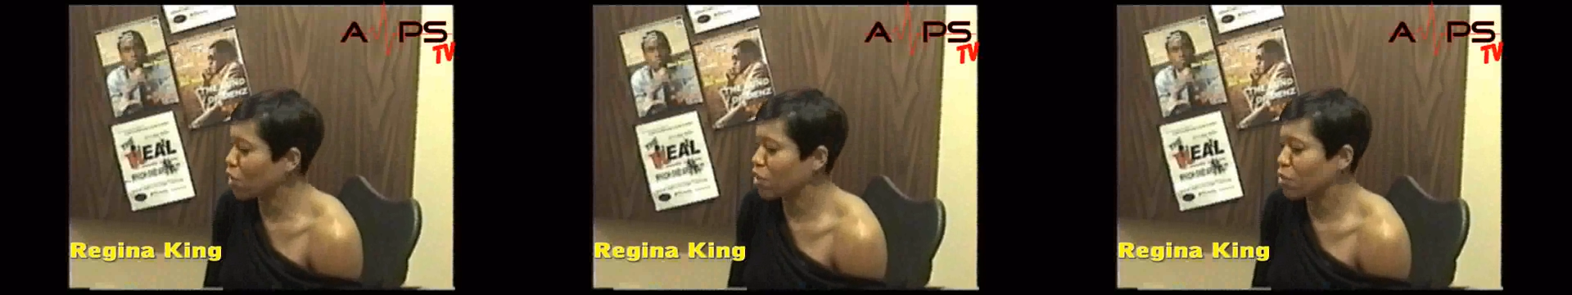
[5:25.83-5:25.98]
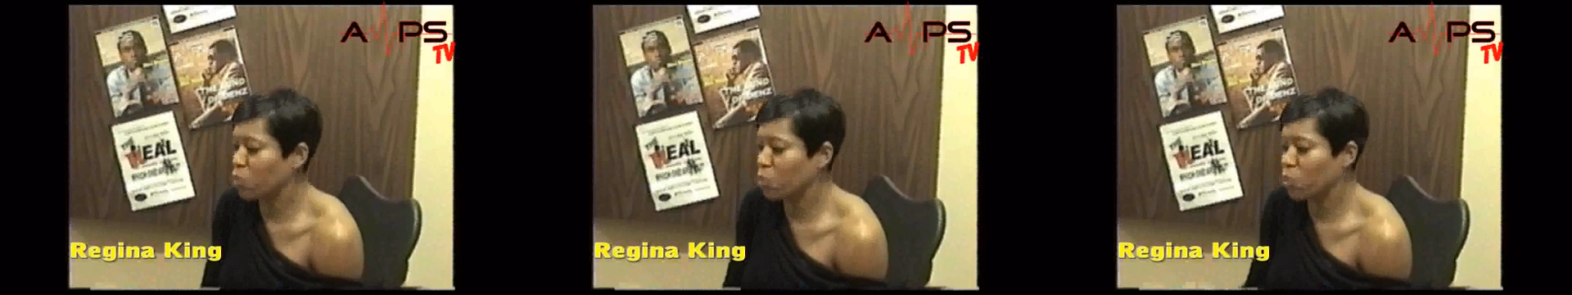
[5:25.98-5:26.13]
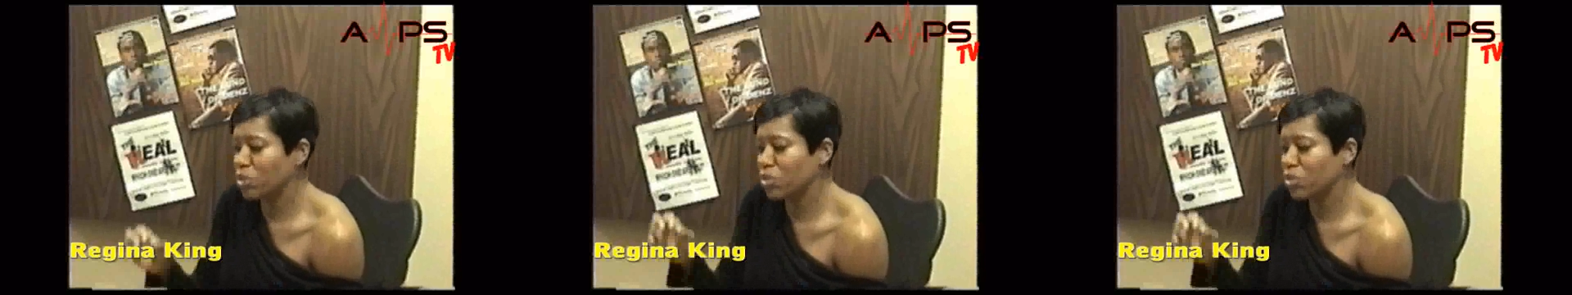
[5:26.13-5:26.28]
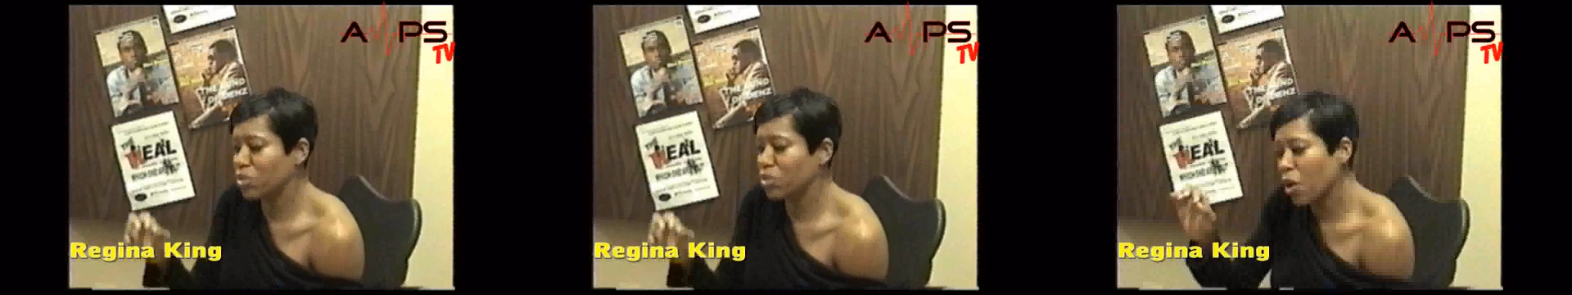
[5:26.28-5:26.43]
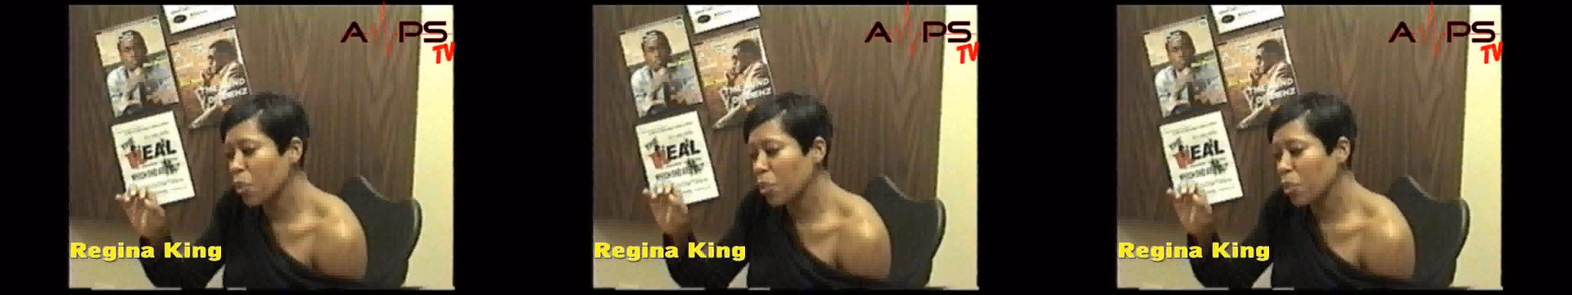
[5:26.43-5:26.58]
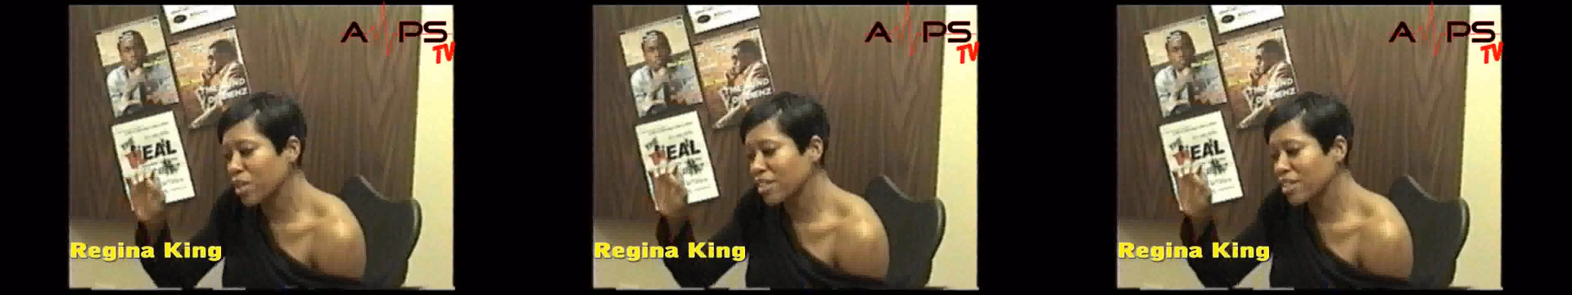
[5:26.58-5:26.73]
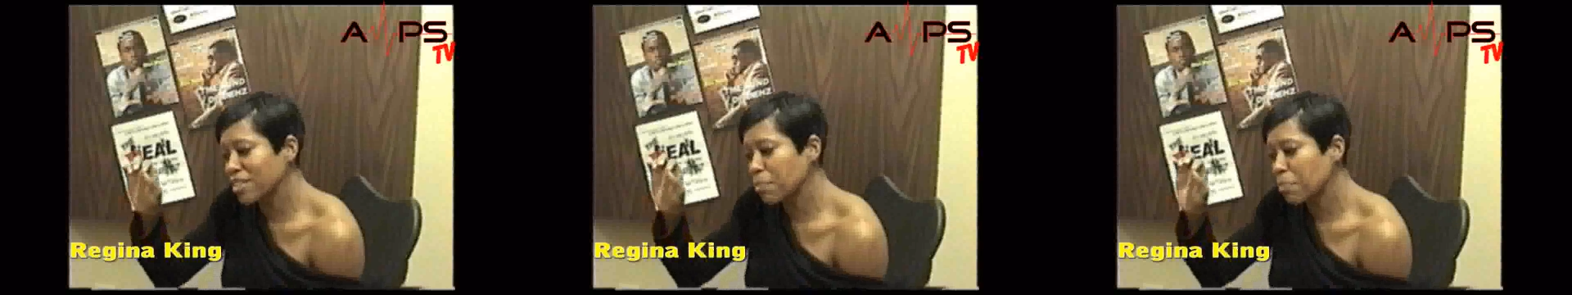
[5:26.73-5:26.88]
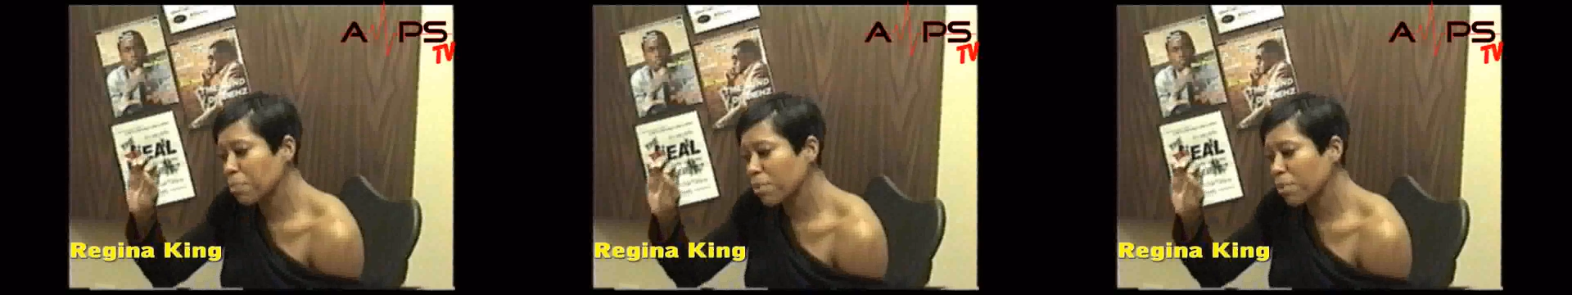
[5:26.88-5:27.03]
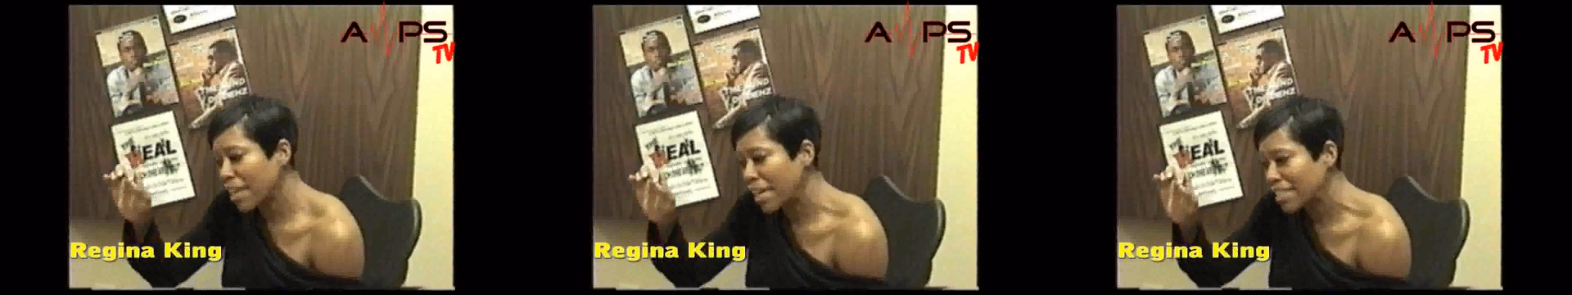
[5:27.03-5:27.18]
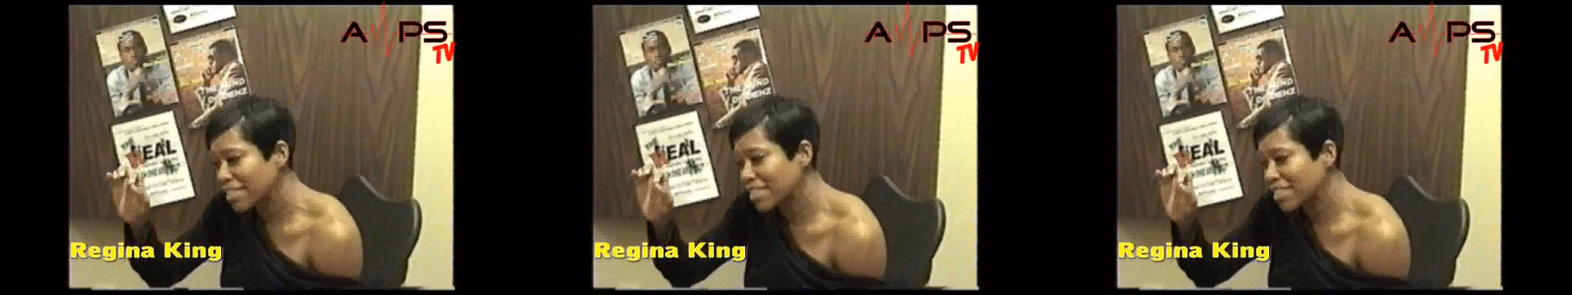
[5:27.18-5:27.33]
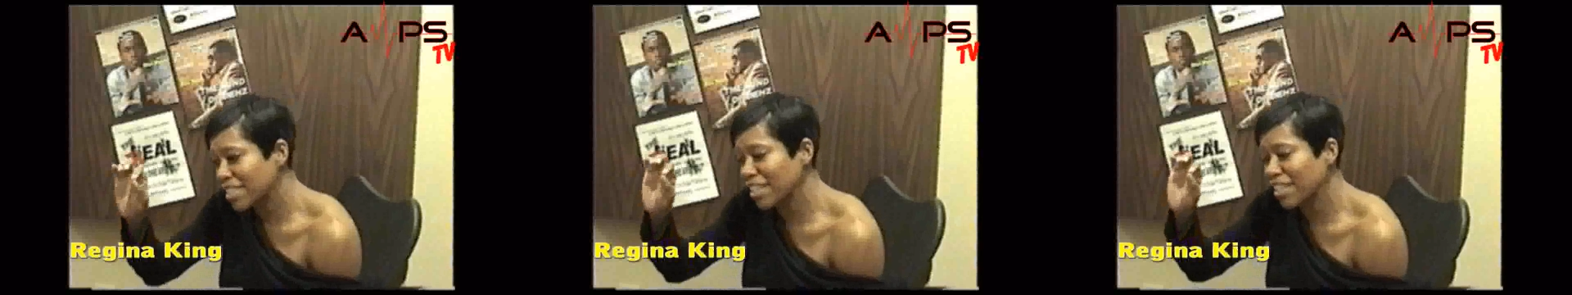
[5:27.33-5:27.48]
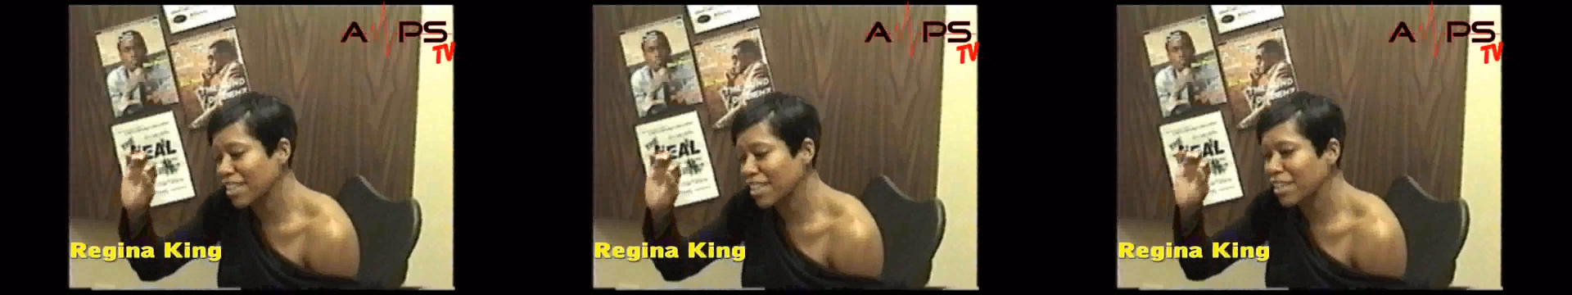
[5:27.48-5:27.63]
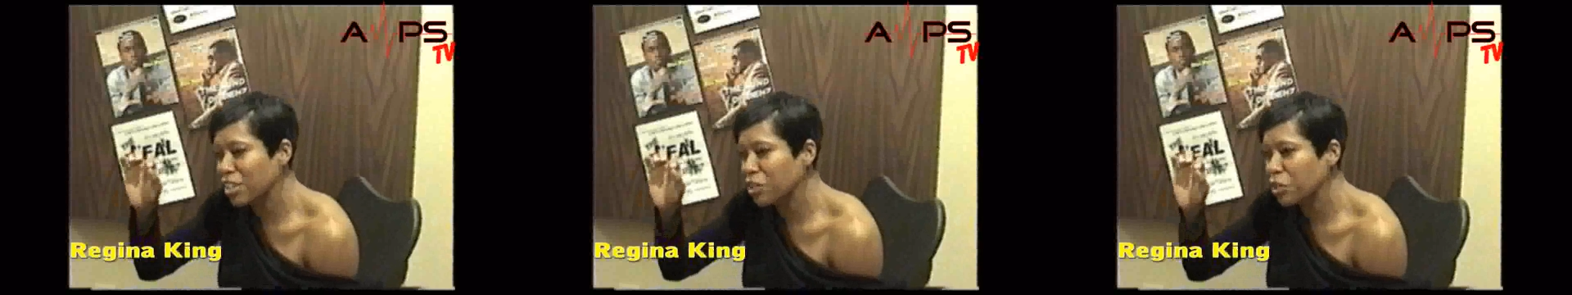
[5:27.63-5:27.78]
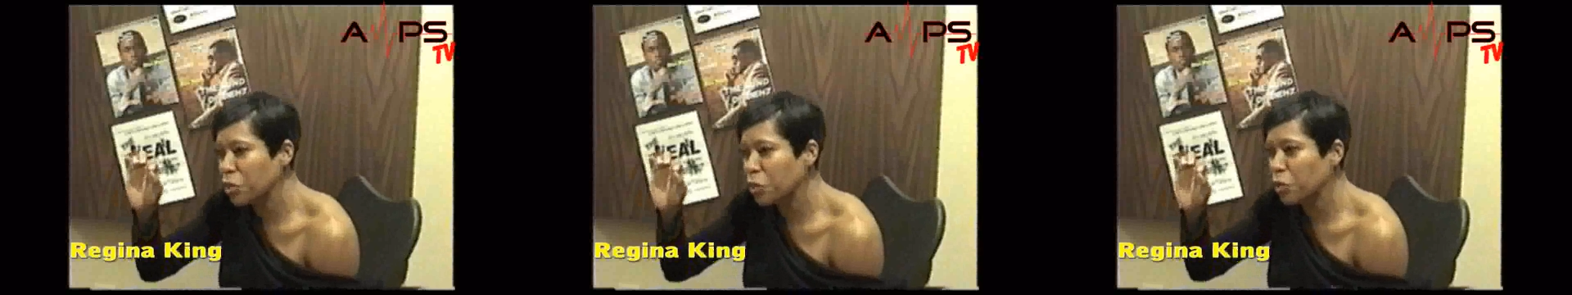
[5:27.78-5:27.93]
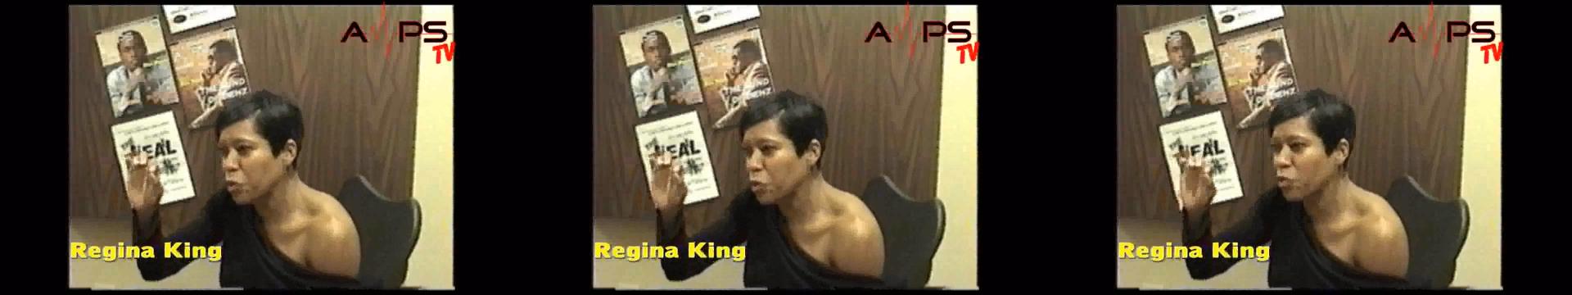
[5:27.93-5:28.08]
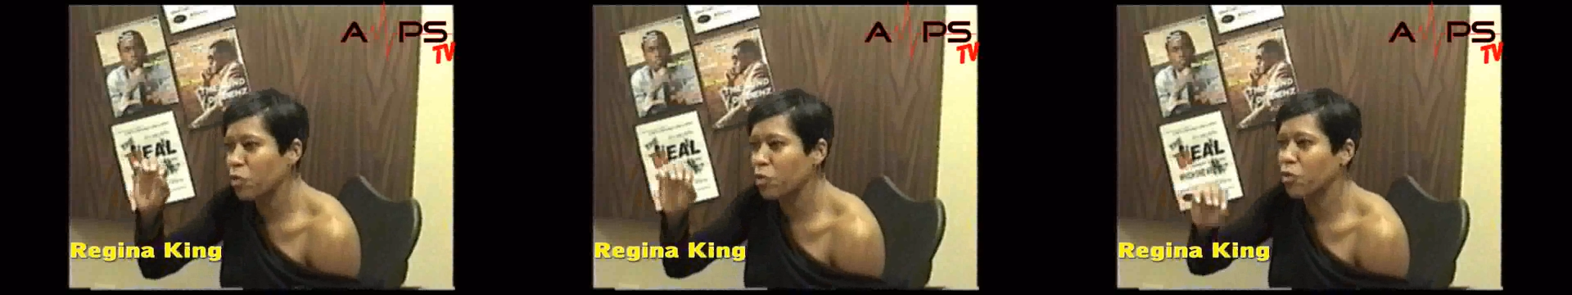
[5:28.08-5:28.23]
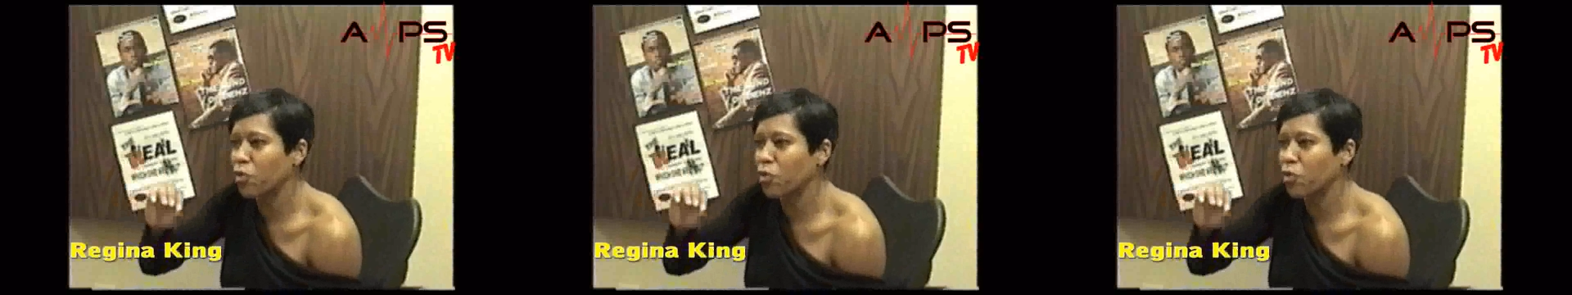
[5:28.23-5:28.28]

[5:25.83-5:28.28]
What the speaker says: was always planting little